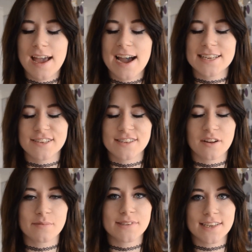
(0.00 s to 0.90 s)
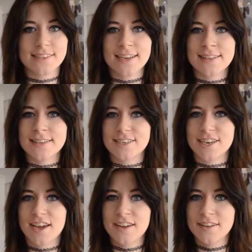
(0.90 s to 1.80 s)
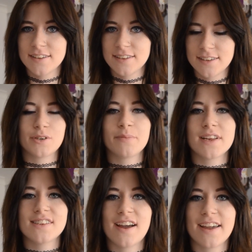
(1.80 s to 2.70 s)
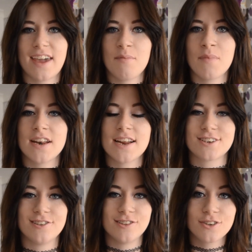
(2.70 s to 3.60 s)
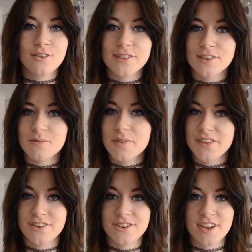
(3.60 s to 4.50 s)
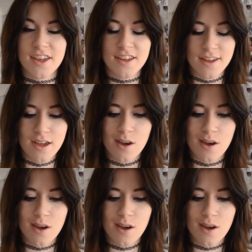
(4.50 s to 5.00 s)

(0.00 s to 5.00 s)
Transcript: As I said, I'm 16 this year, which means I get my national insurance number this year,